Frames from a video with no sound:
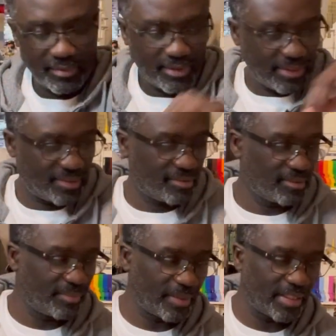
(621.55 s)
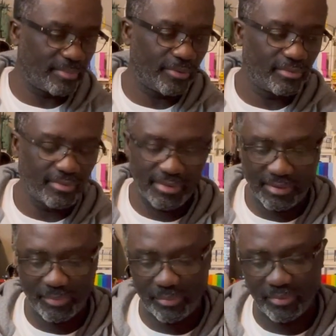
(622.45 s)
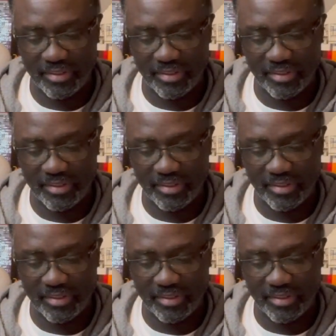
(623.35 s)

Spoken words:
it's still debatable. Some people are